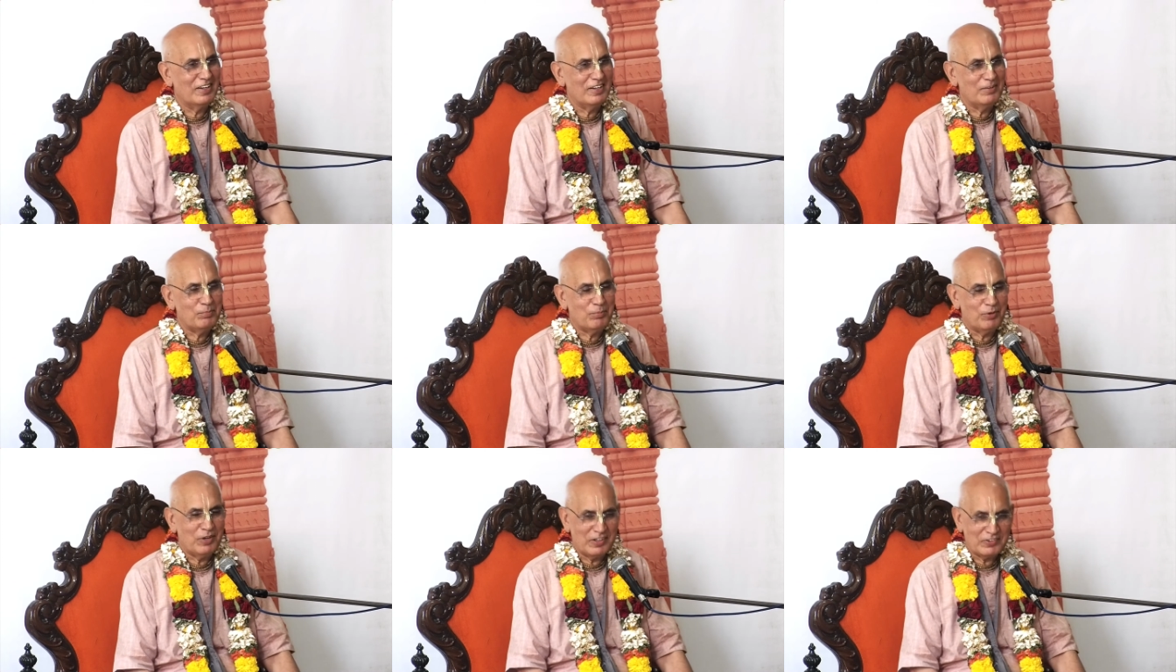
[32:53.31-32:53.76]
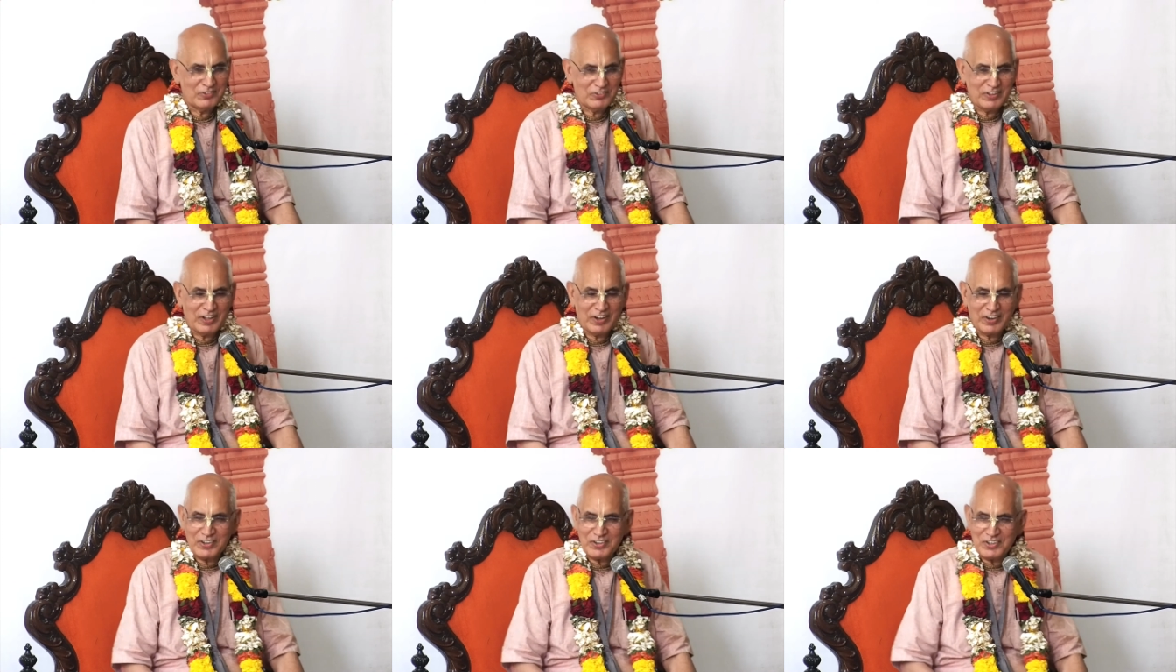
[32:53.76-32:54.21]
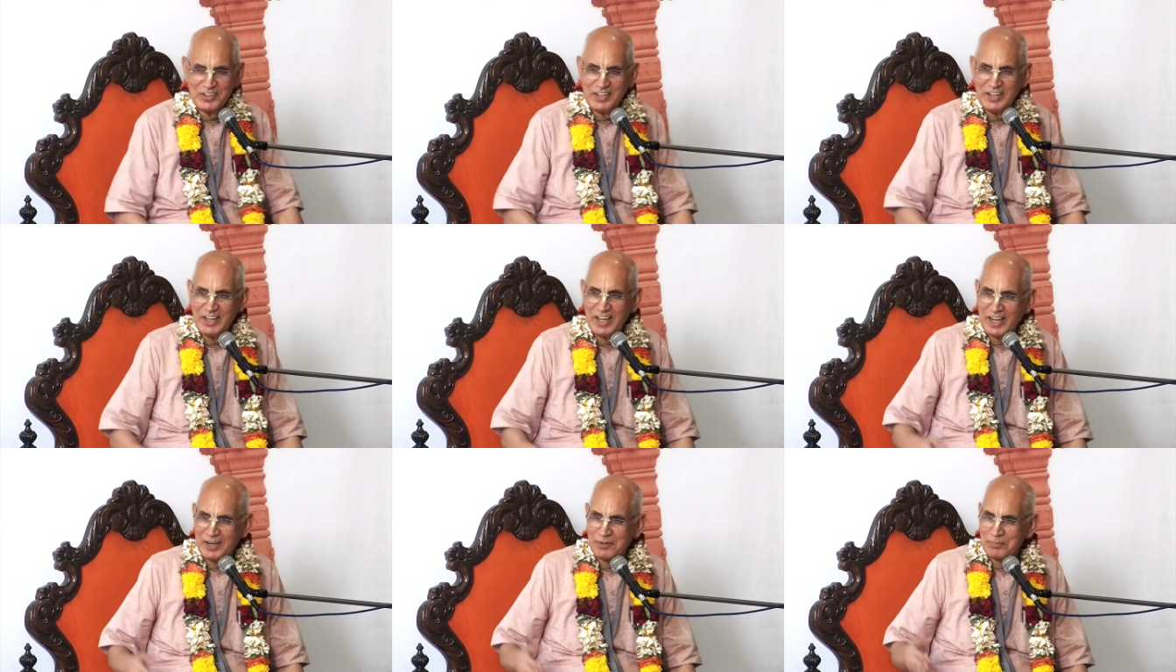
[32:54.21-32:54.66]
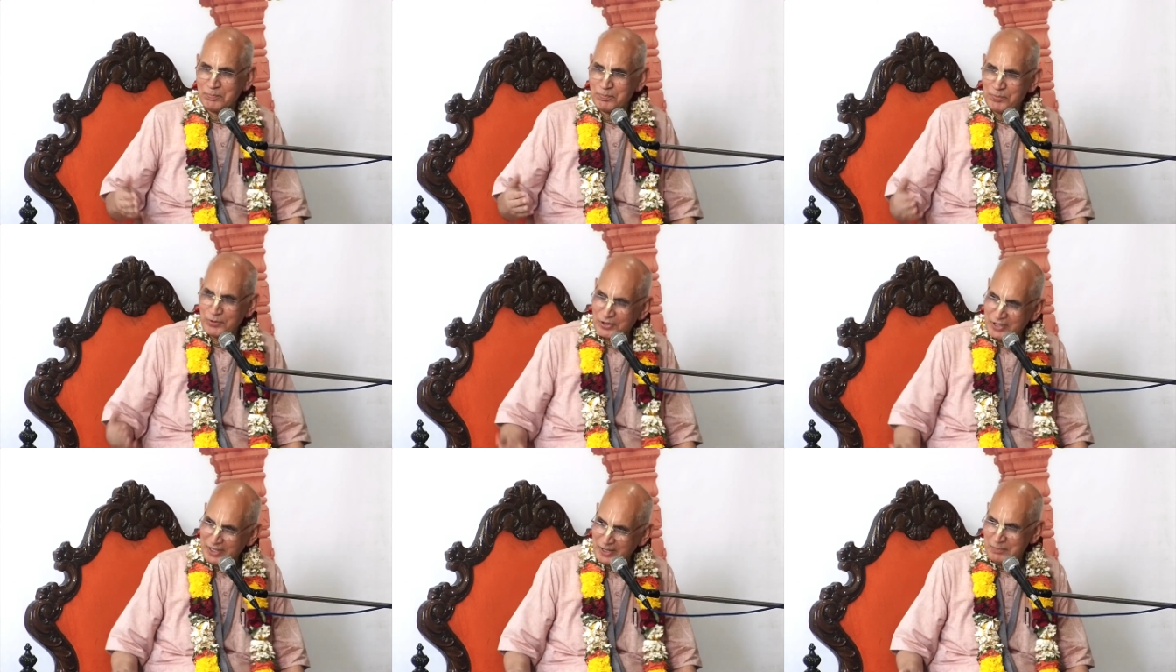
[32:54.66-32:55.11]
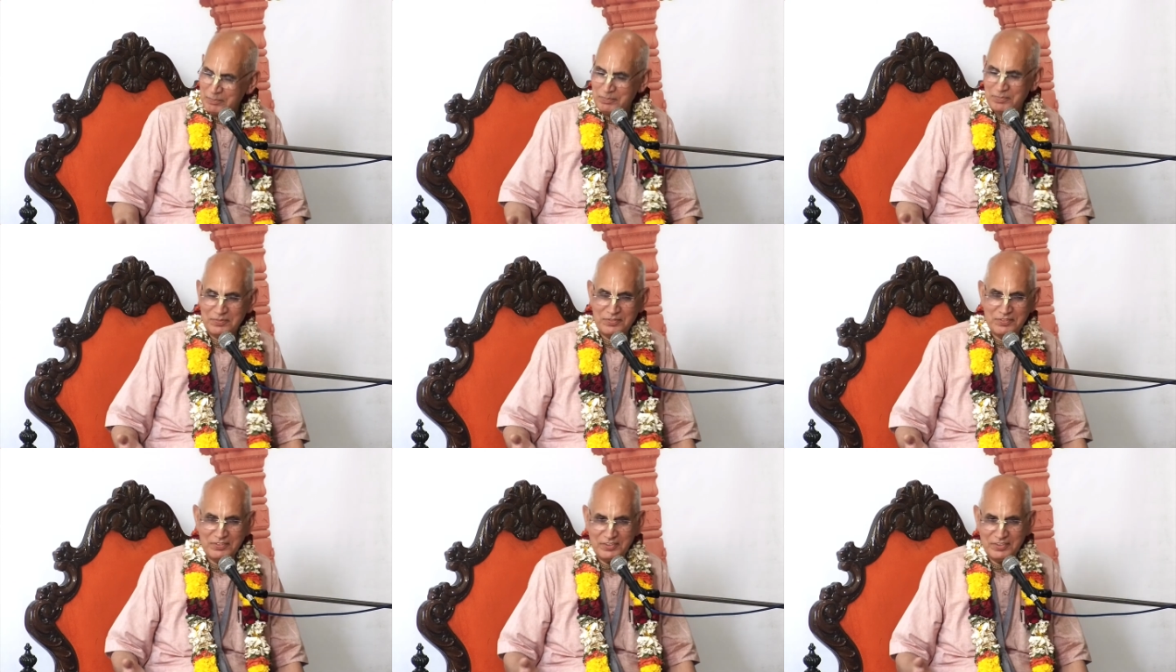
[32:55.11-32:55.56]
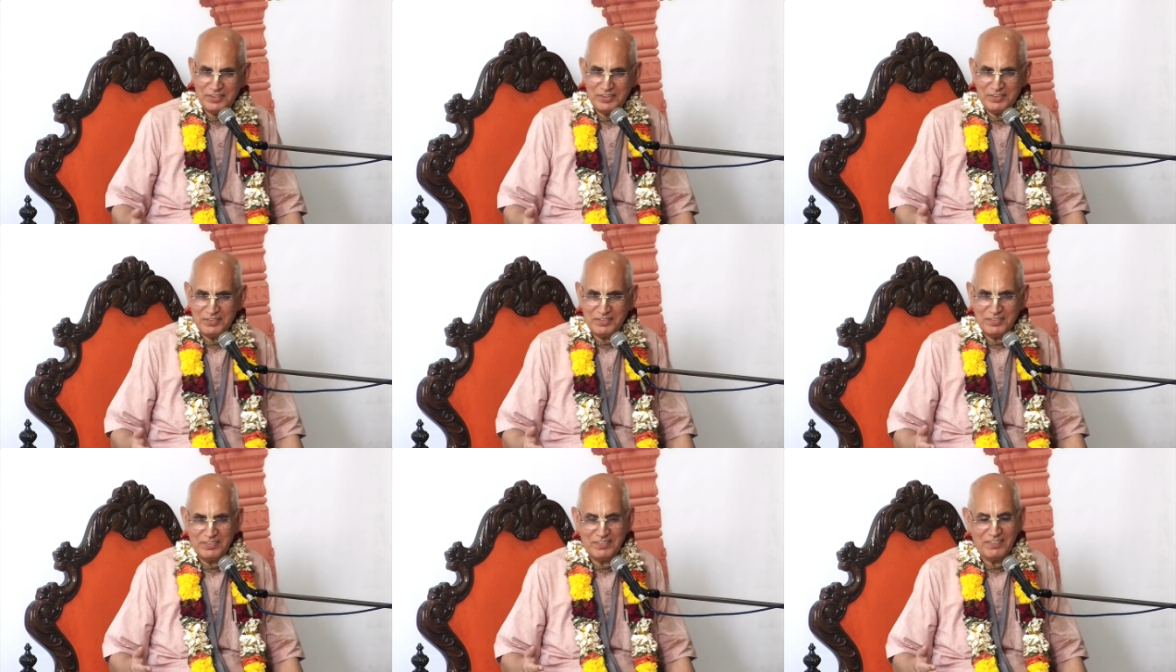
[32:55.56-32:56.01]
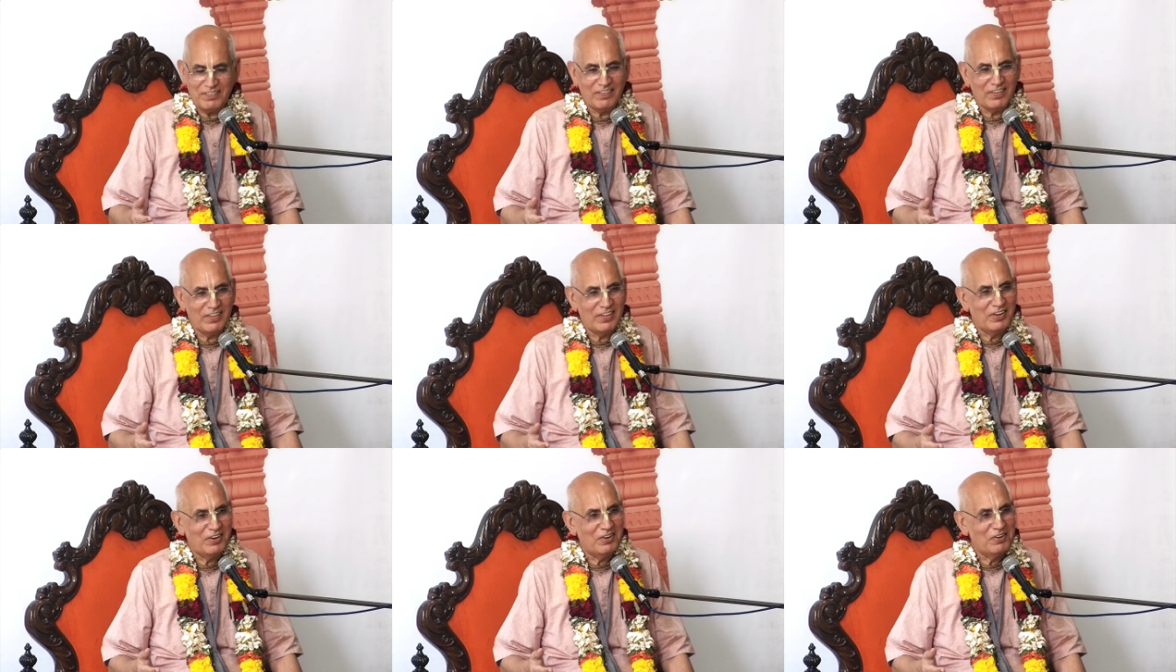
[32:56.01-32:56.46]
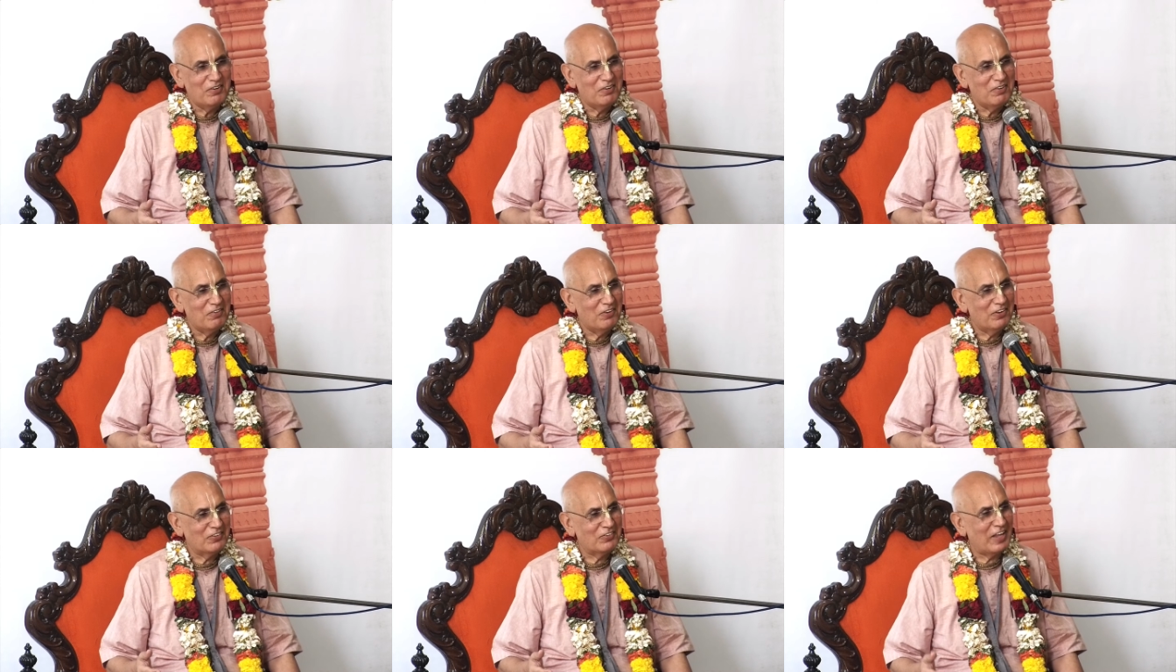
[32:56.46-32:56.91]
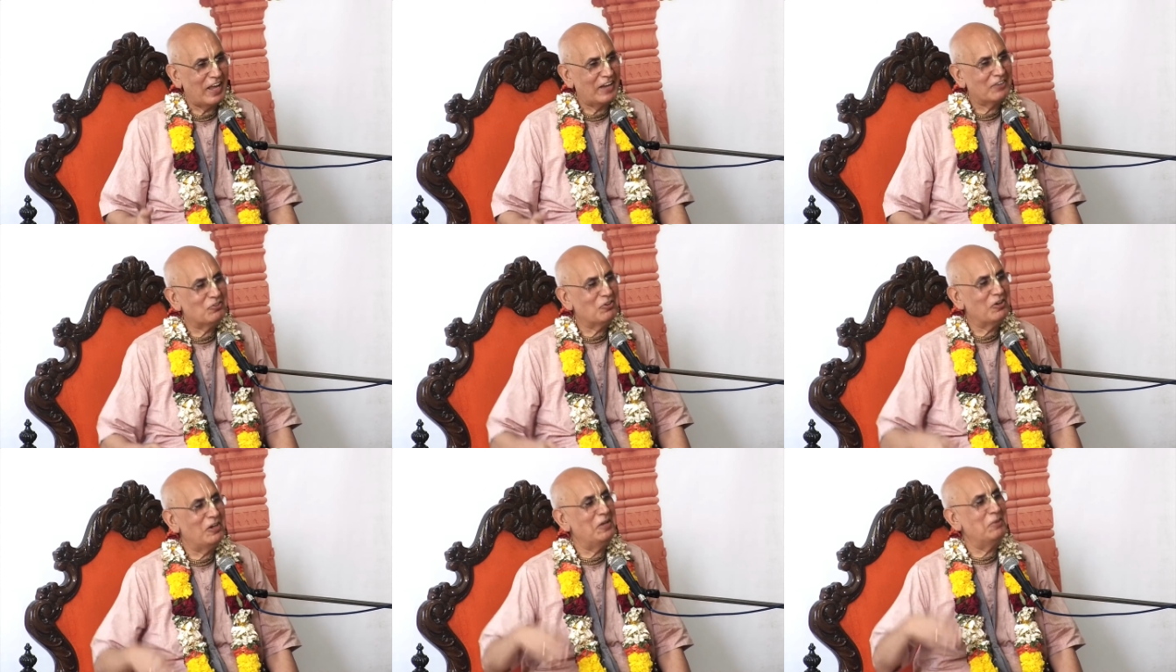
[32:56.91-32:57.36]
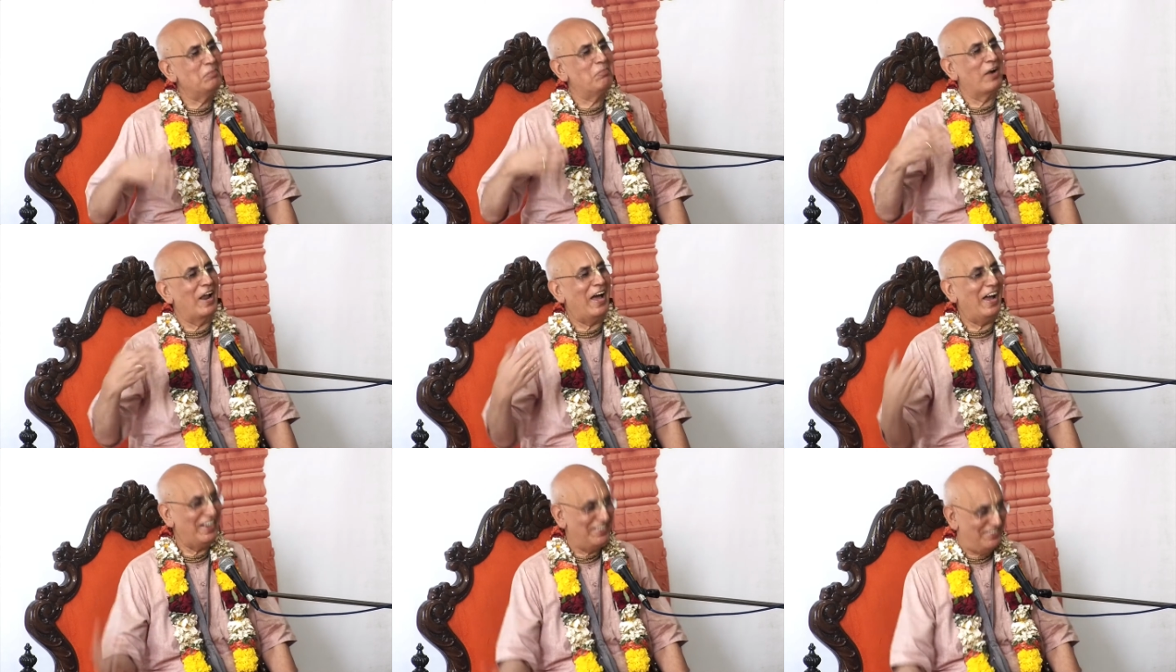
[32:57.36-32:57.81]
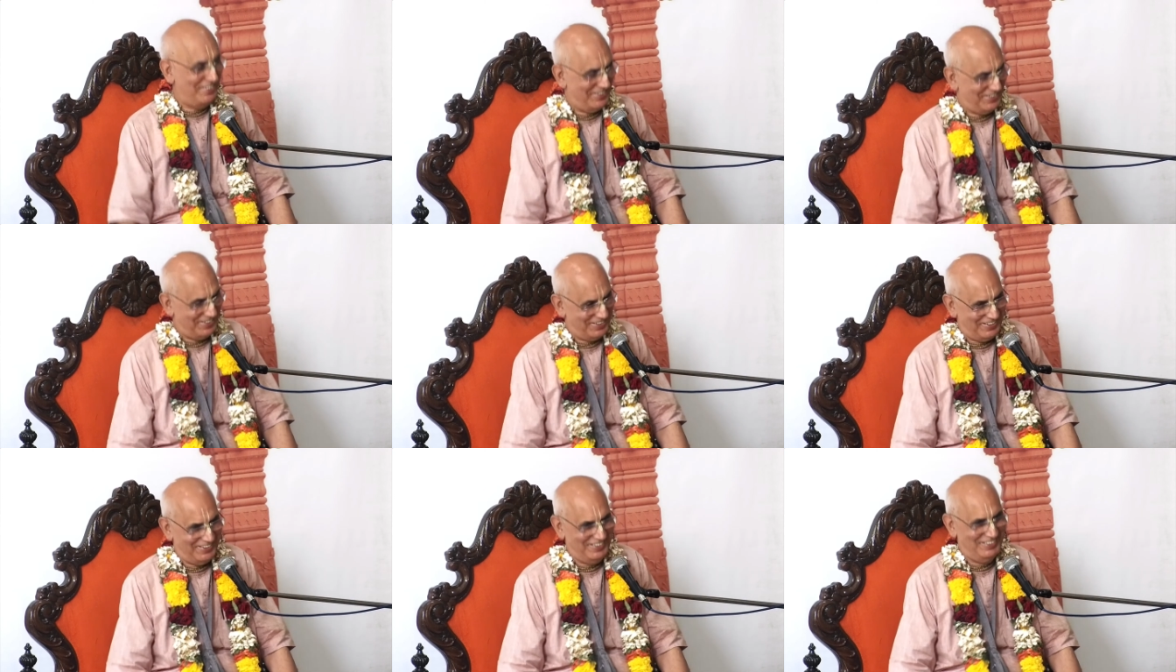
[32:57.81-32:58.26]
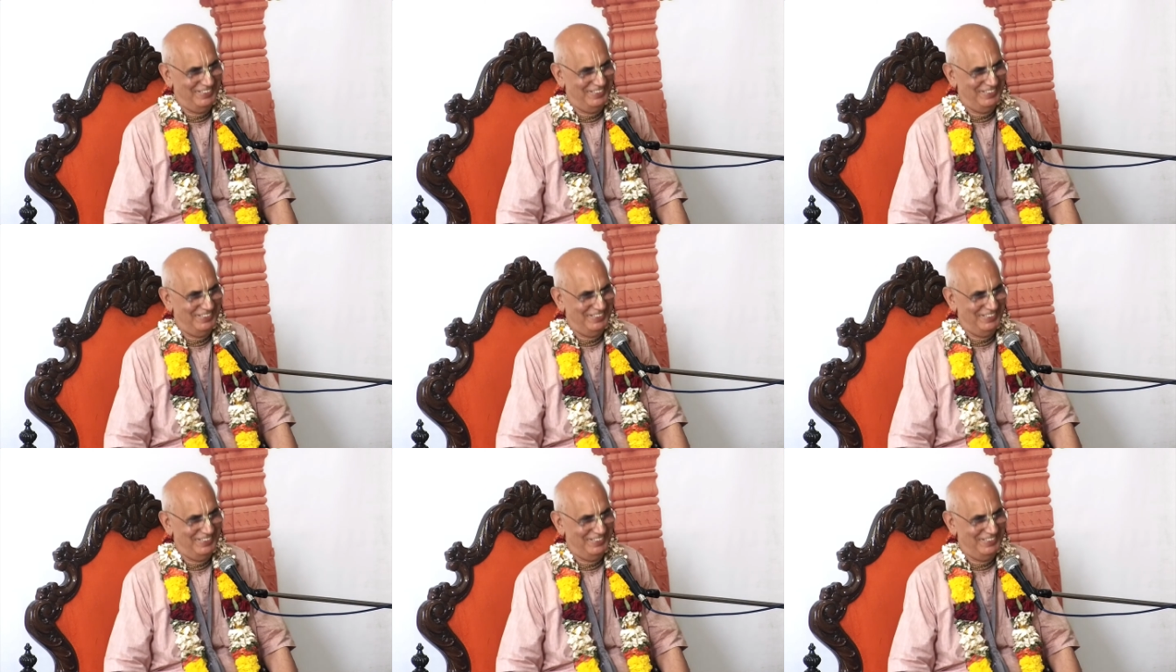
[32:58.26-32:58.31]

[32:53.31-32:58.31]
Pulastya Rishi had put him was actually Braj.